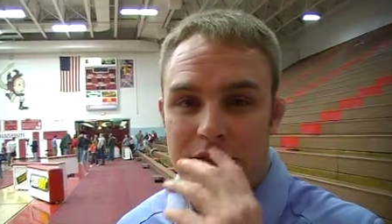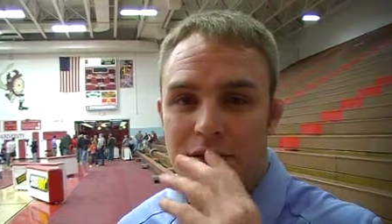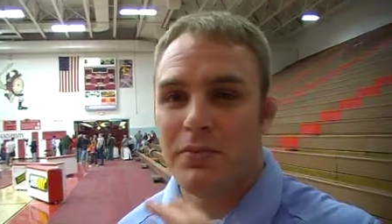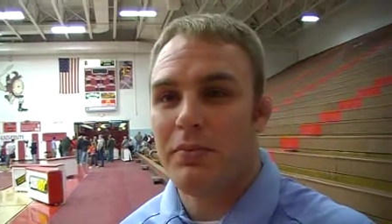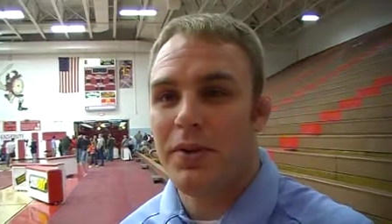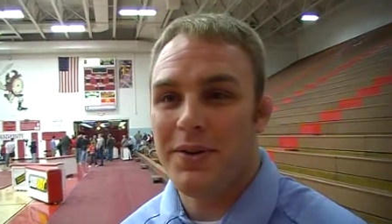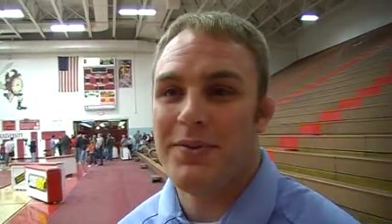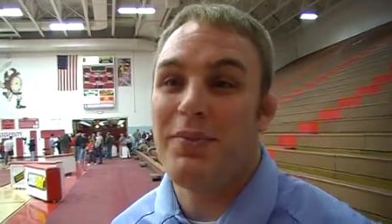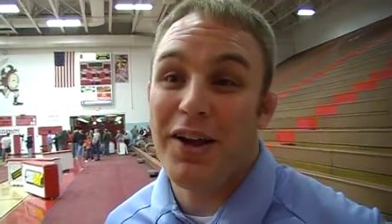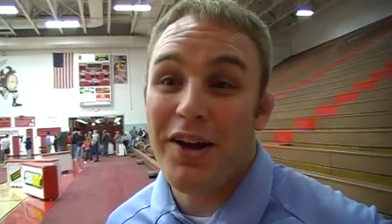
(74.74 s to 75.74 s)
yeah, butt
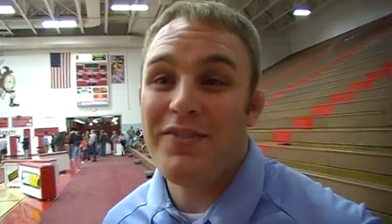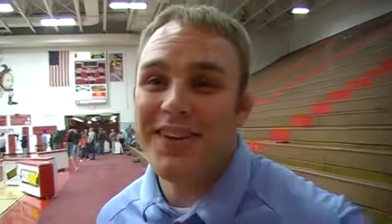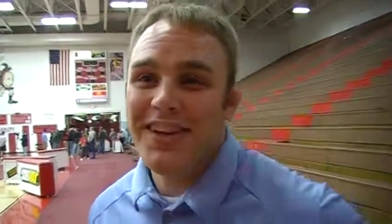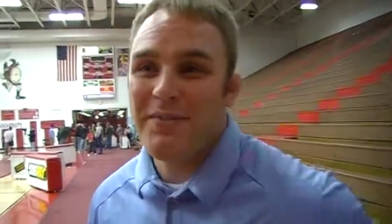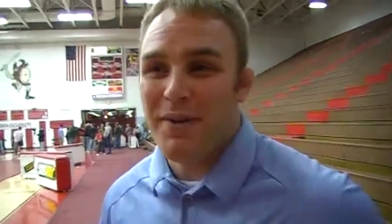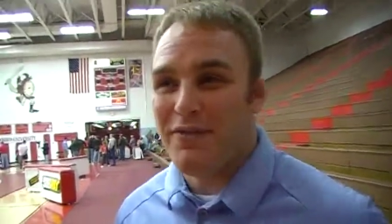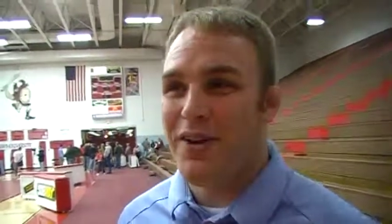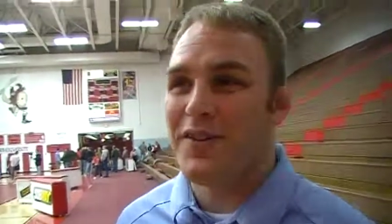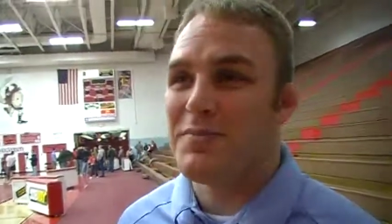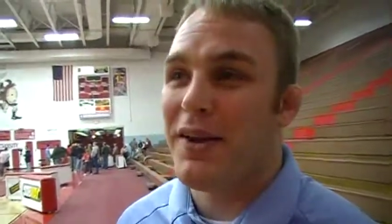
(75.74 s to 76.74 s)
off. Butt off. okay. but I
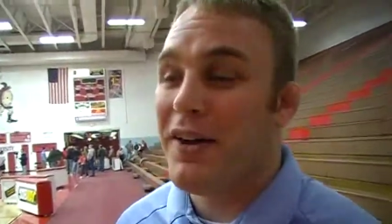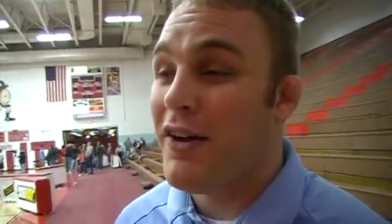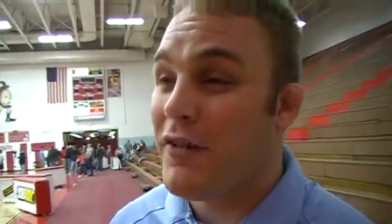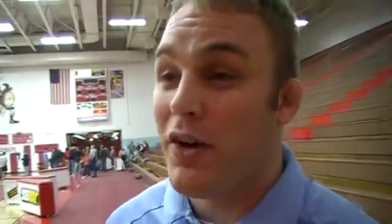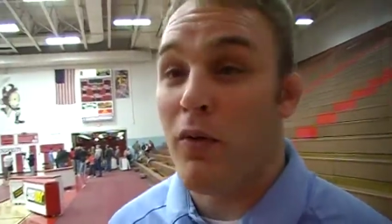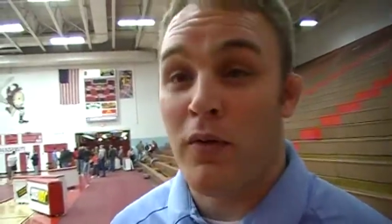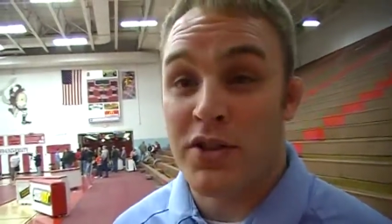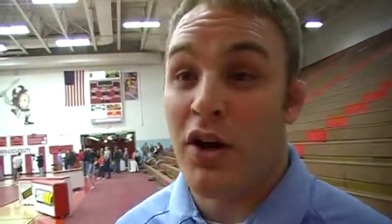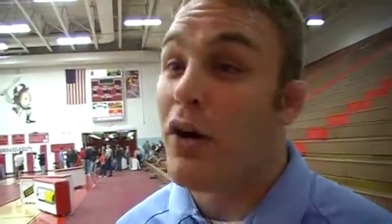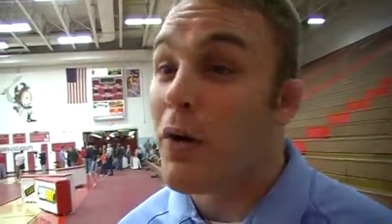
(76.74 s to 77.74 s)
thought it was butt off. You know, it
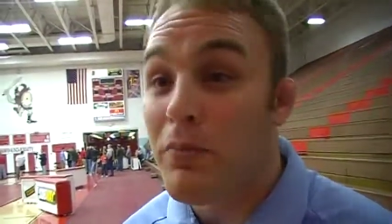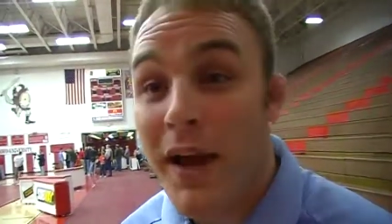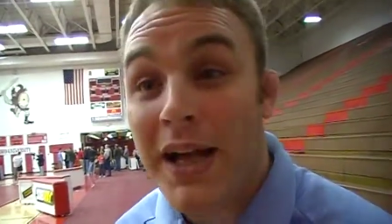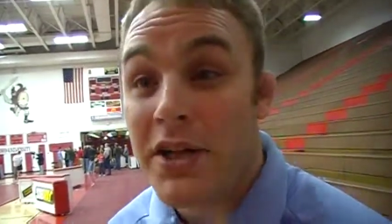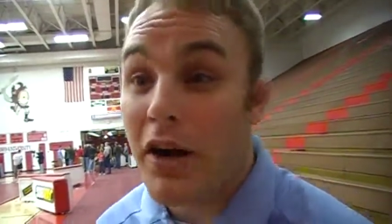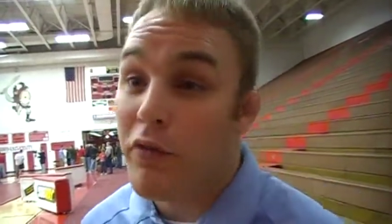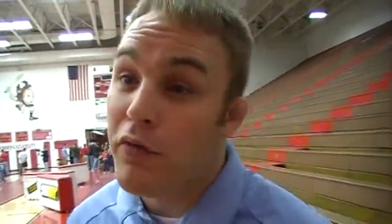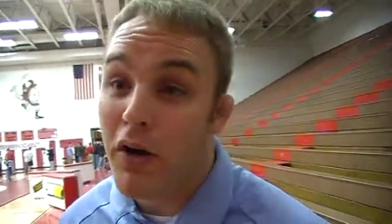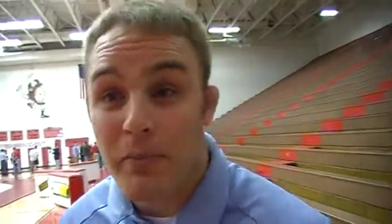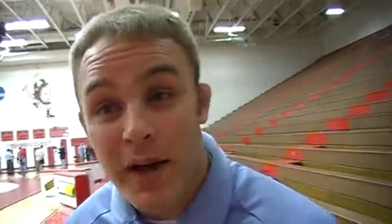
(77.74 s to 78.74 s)
was a hard match, hard
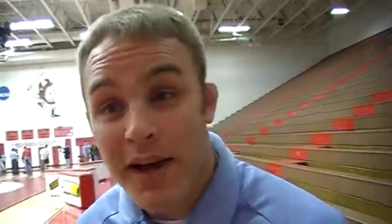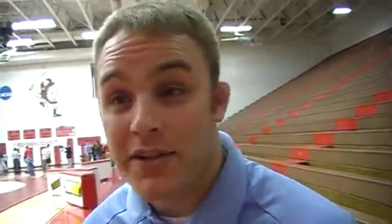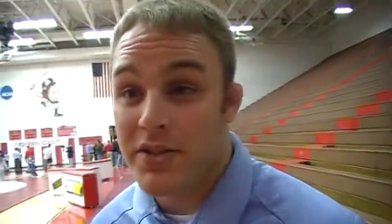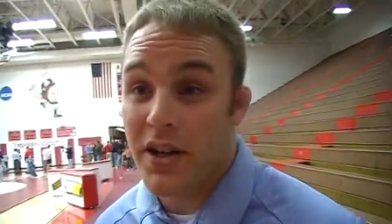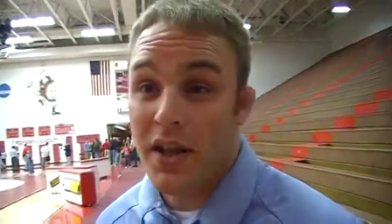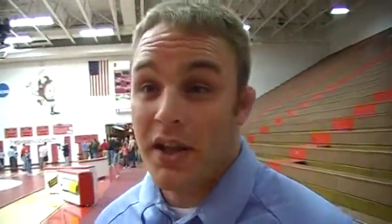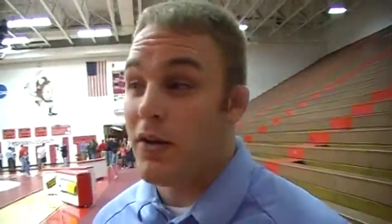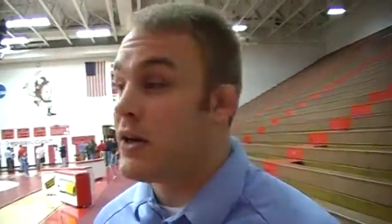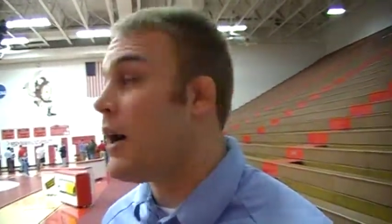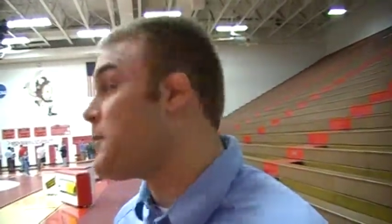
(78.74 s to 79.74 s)
fought match. You
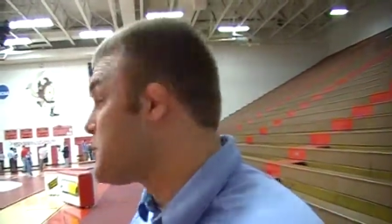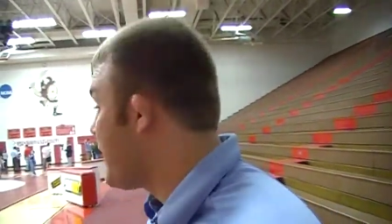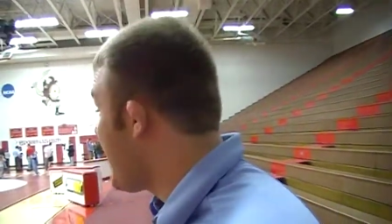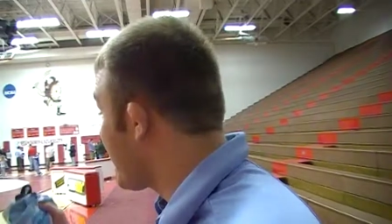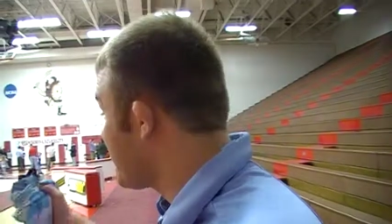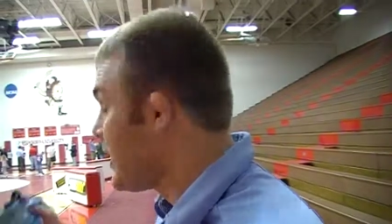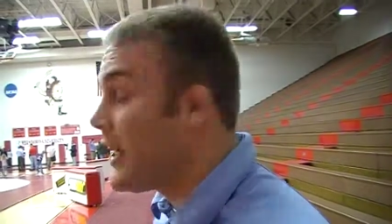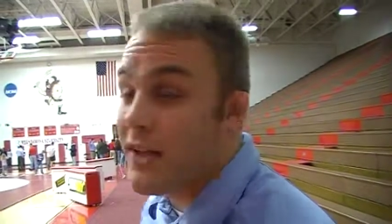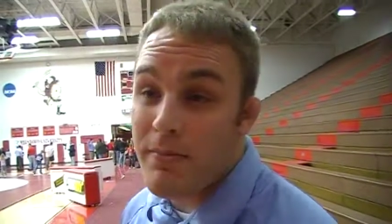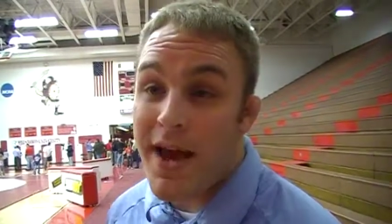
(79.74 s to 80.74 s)
know, comes back
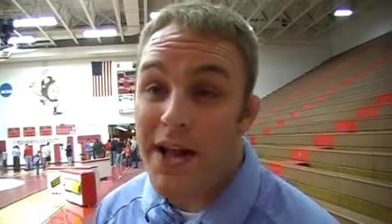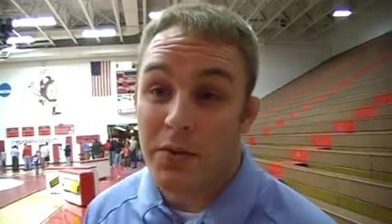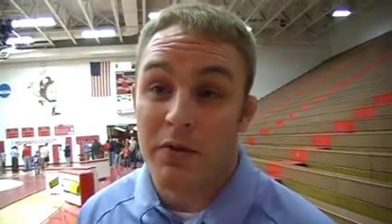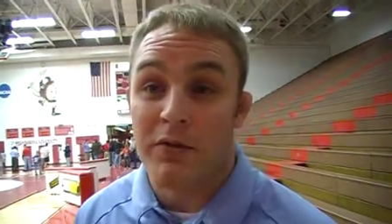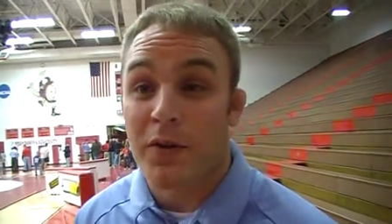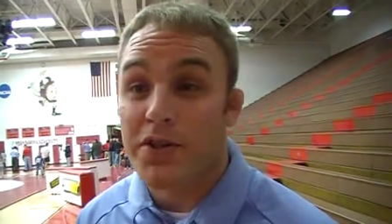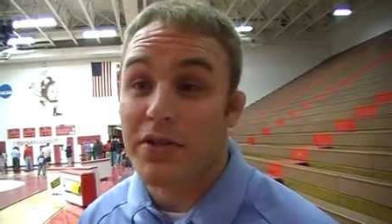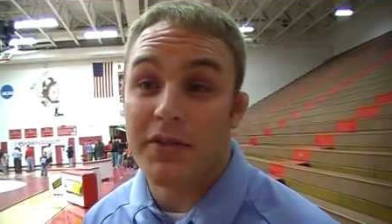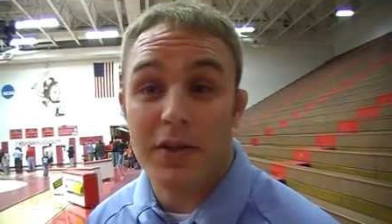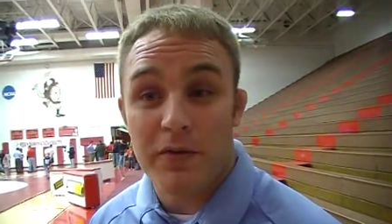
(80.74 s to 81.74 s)
late in the match with a
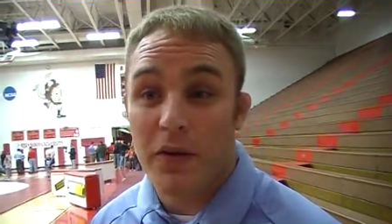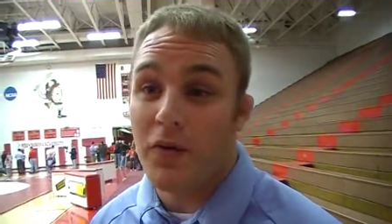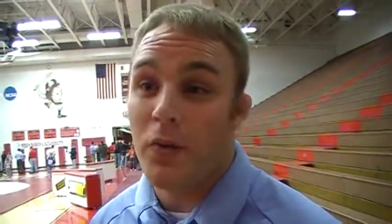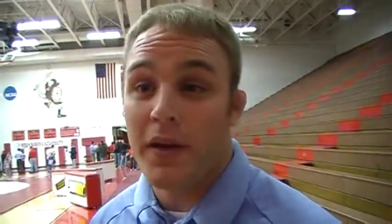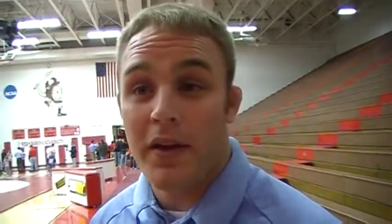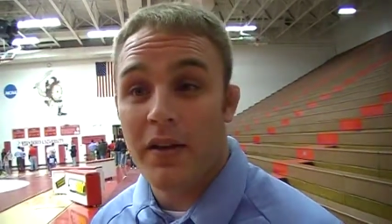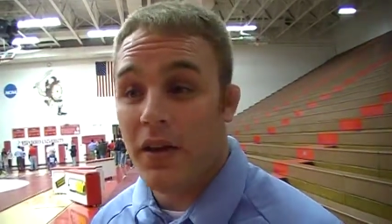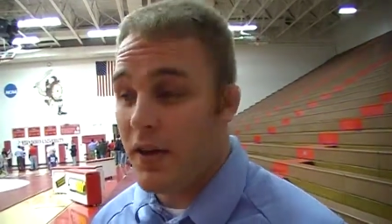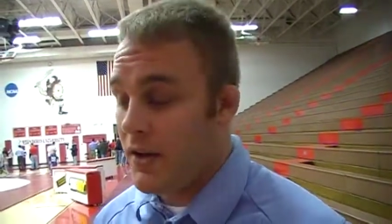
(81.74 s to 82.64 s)
reversal near fall to win it.